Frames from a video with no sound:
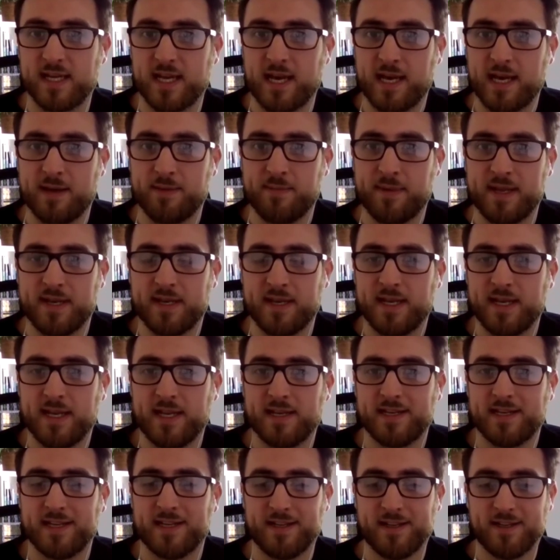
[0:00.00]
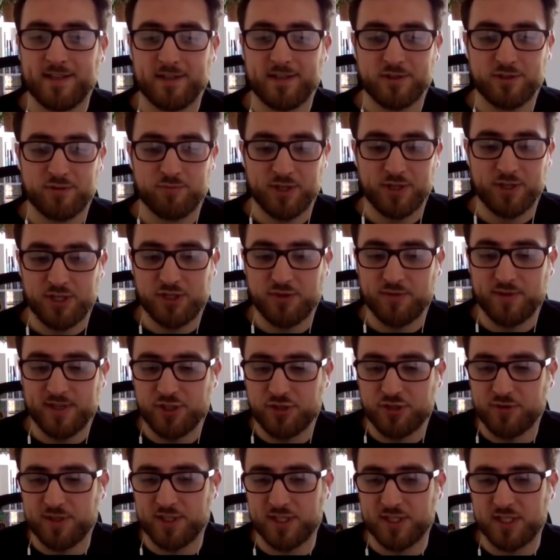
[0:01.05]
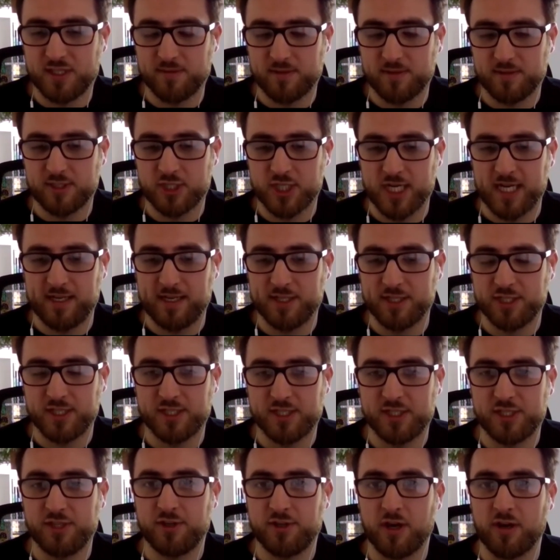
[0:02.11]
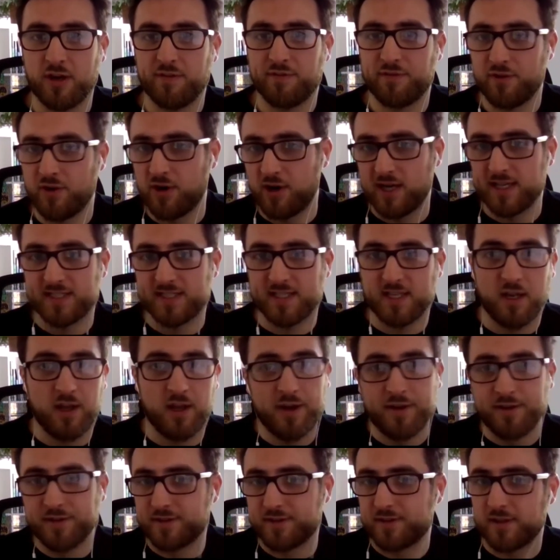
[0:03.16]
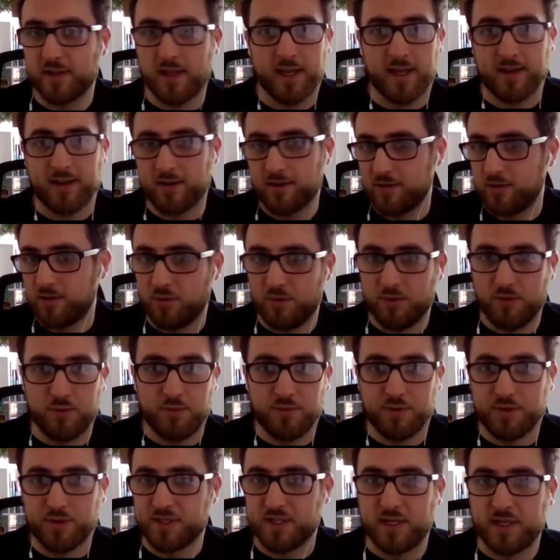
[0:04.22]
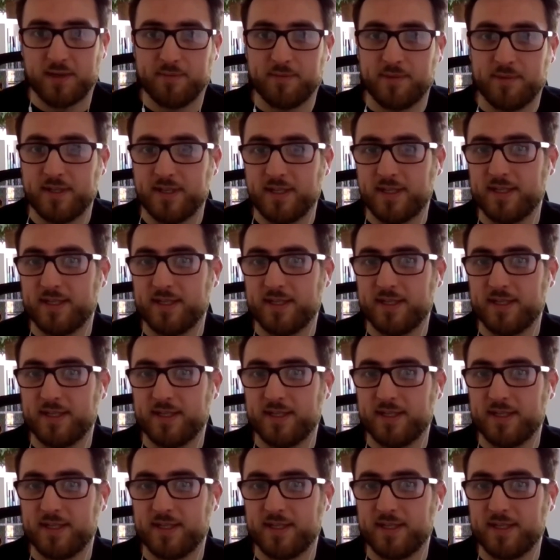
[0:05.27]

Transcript: In when you do endurance challenges, you go through highs and lows like all the time.